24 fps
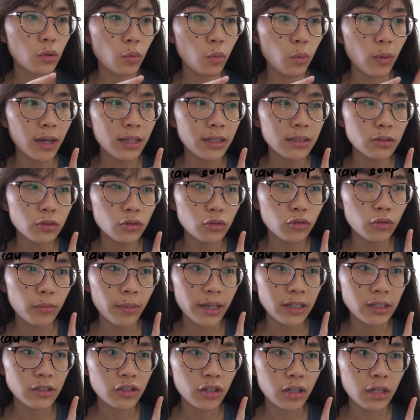So one soup
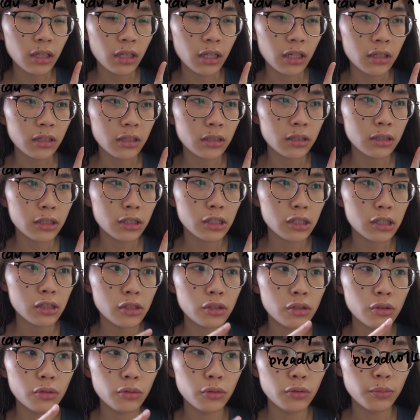extra large,
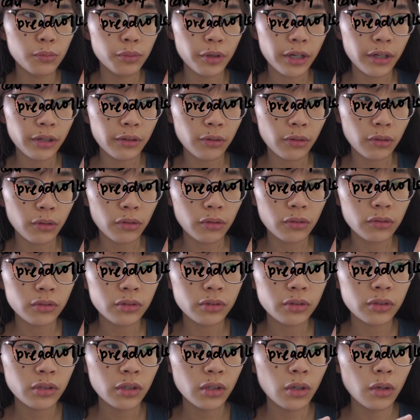two bread
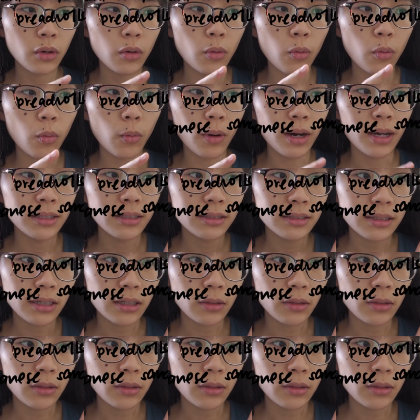rolls, one